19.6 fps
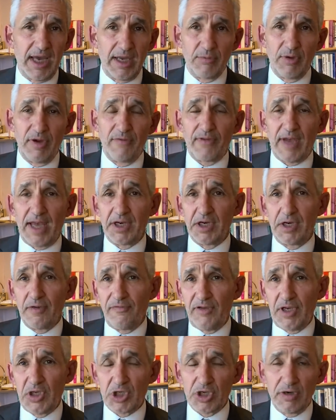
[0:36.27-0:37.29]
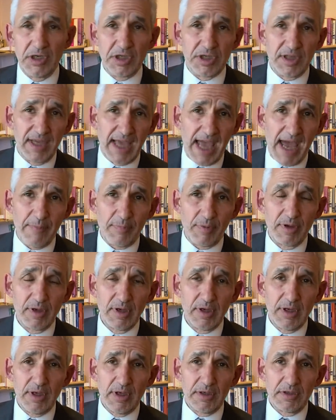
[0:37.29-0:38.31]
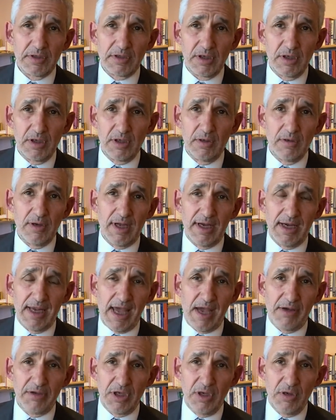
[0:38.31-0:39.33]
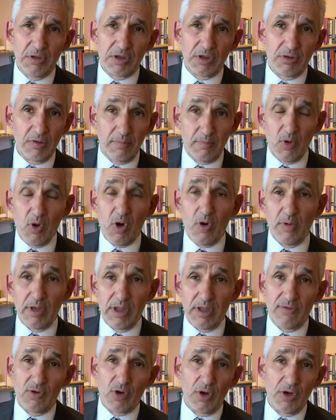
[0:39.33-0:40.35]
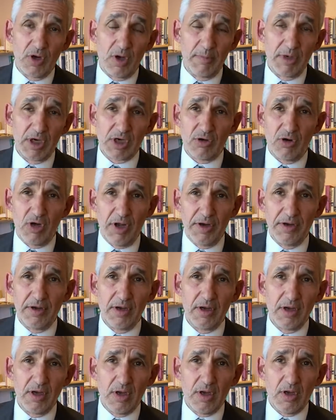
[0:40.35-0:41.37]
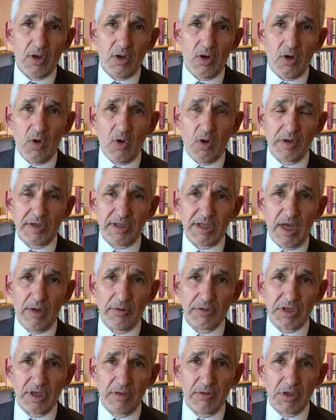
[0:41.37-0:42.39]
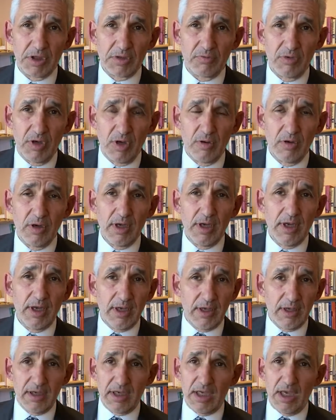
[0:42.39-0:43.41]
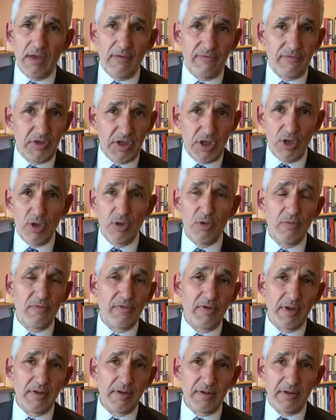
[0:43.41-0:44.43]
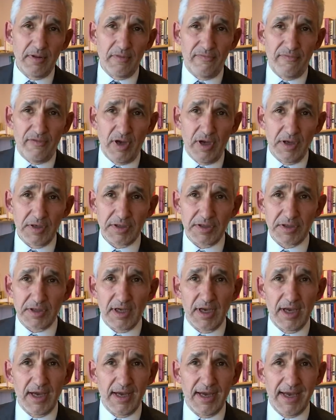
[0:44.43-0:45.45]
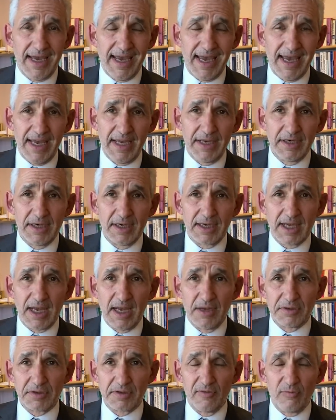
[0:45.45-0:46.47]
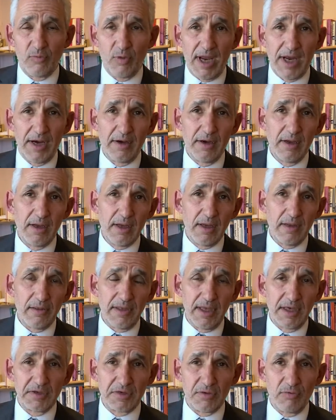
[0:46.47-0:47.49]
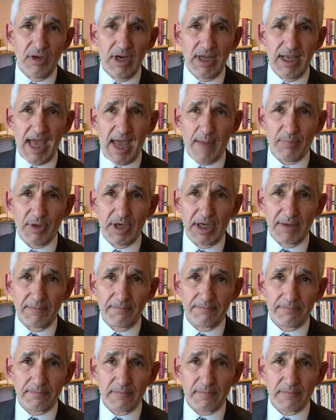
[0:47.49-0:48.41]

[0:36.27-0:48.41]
And we've added a feature into the app to allow you to report whether you've got Omicron or Delta, which will give you the first hand accounts of when things are really happening.